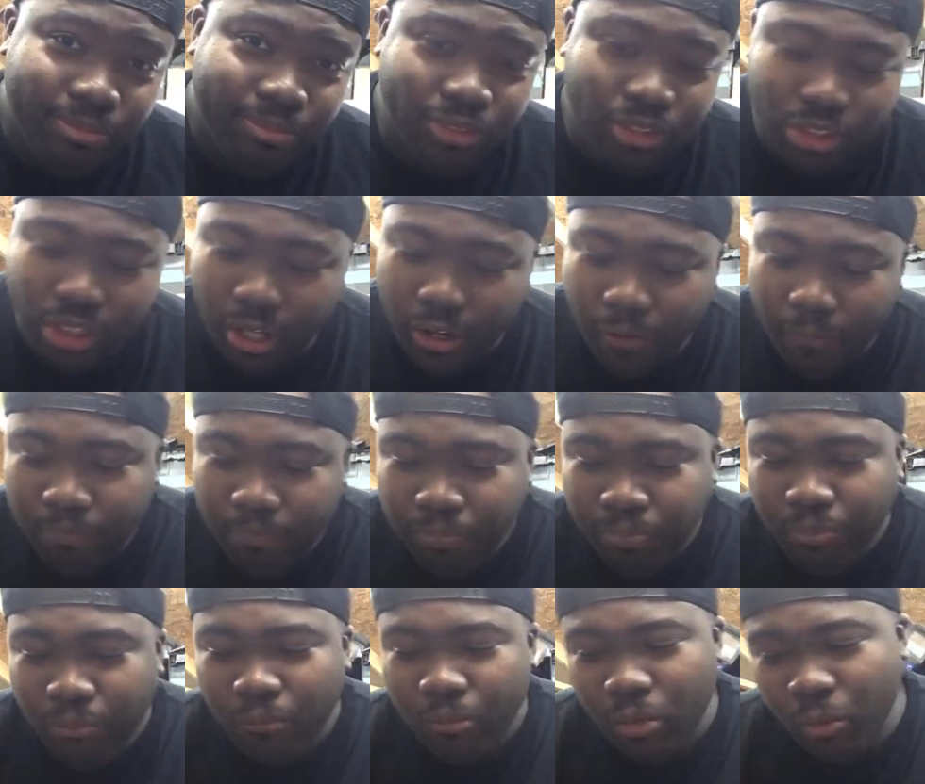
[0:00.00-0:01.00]
So
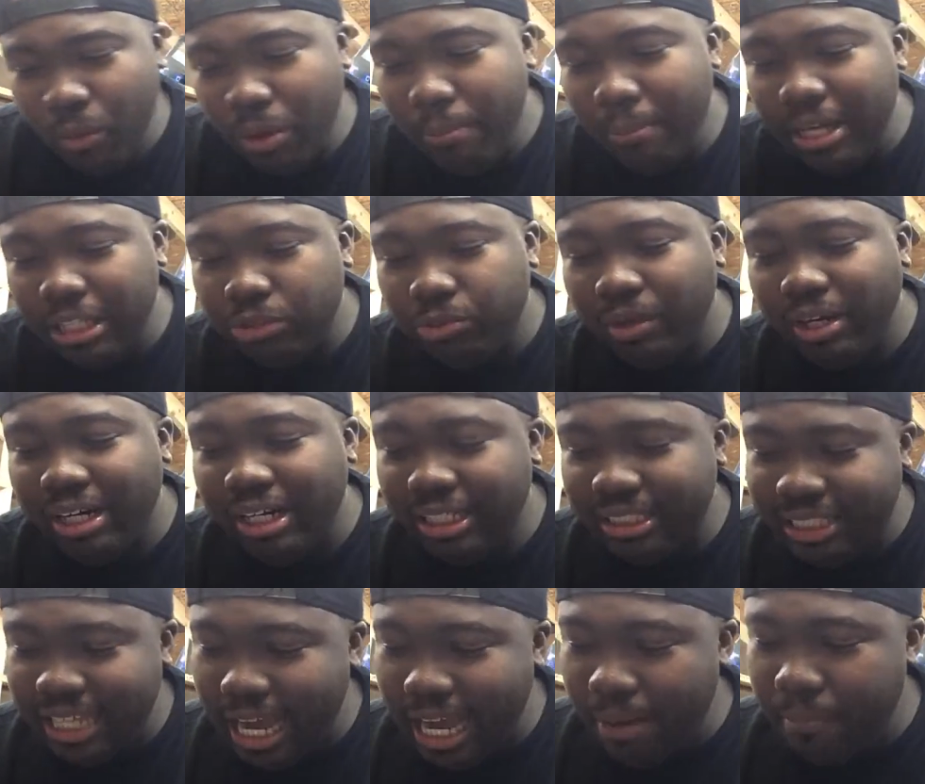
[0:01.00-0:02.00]
we mess with it a
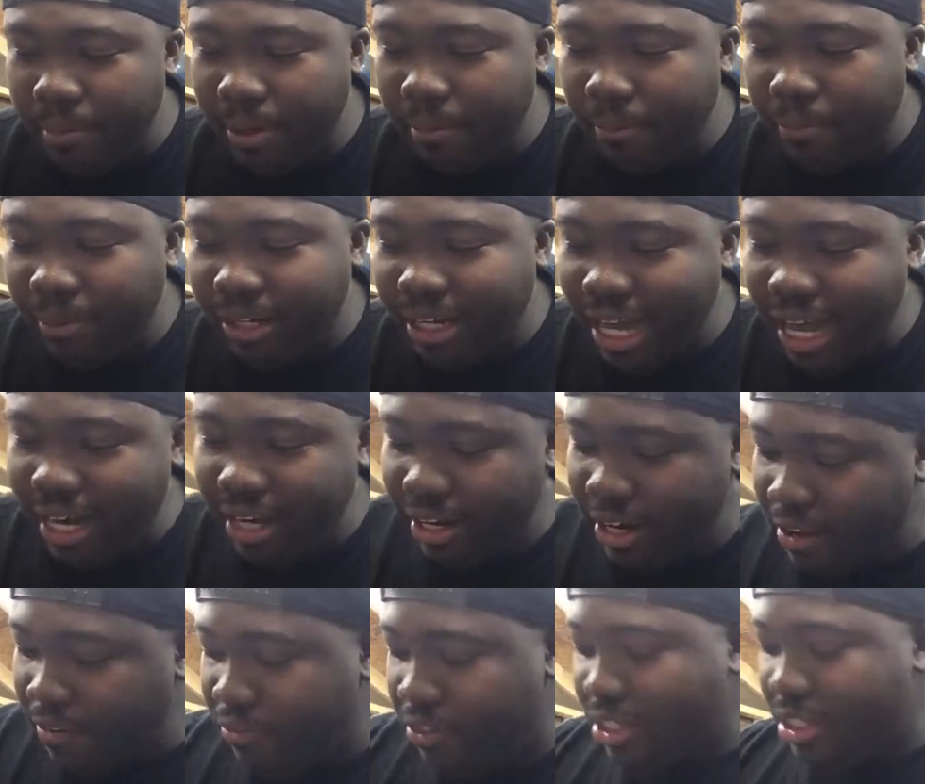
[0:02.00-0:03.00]
tad bit, but not
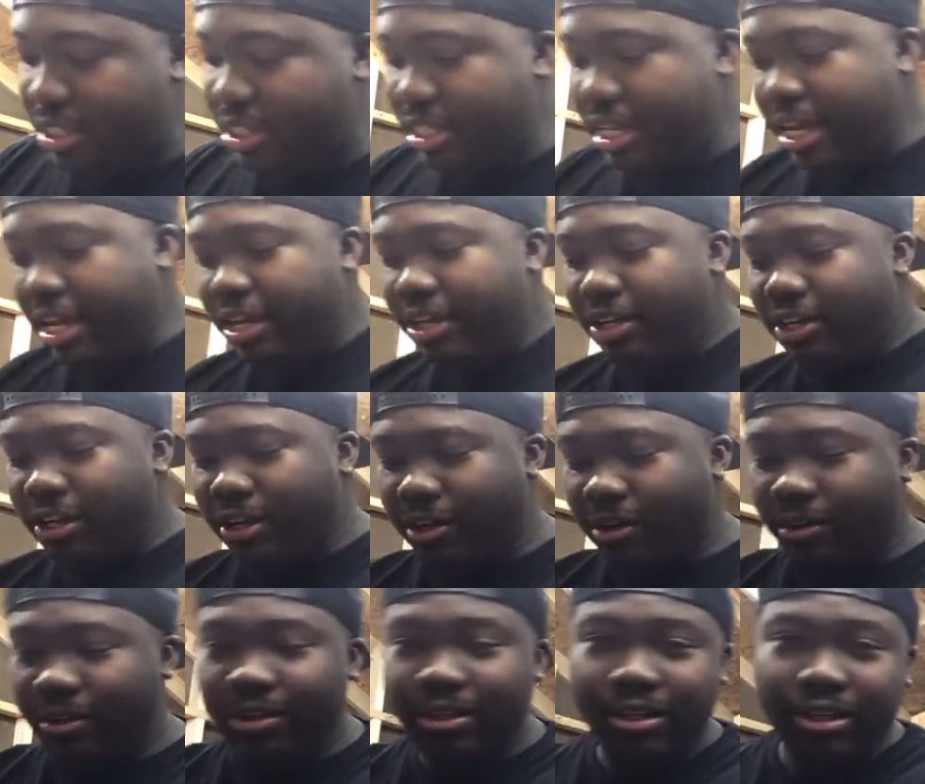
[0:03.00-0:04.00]
enough to say, you know,
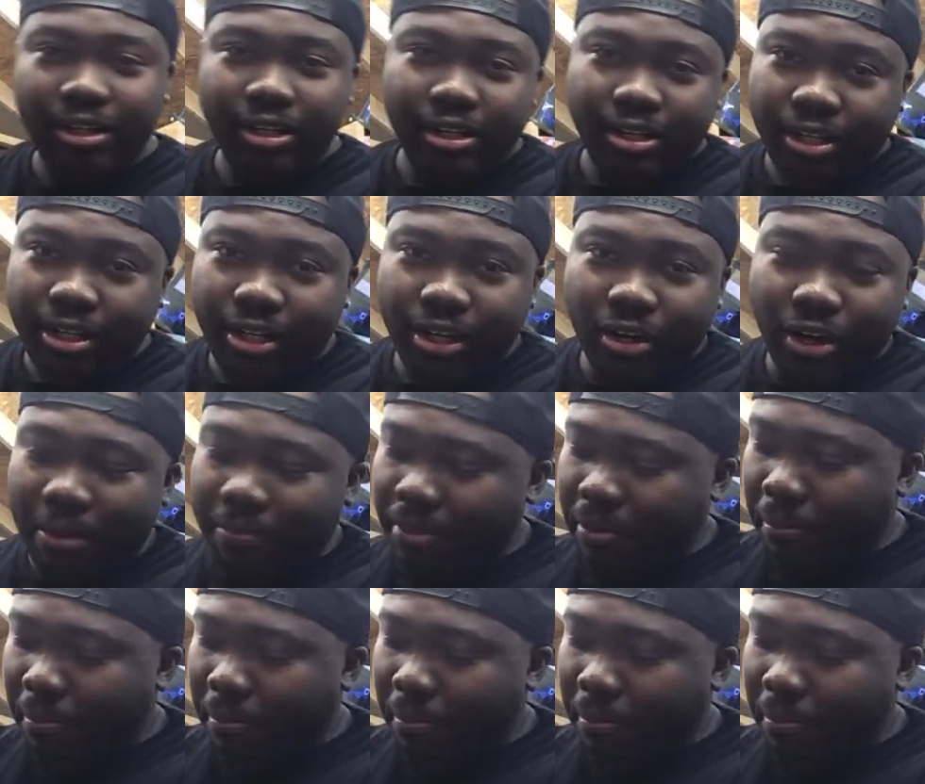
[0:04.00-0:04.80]
I'm the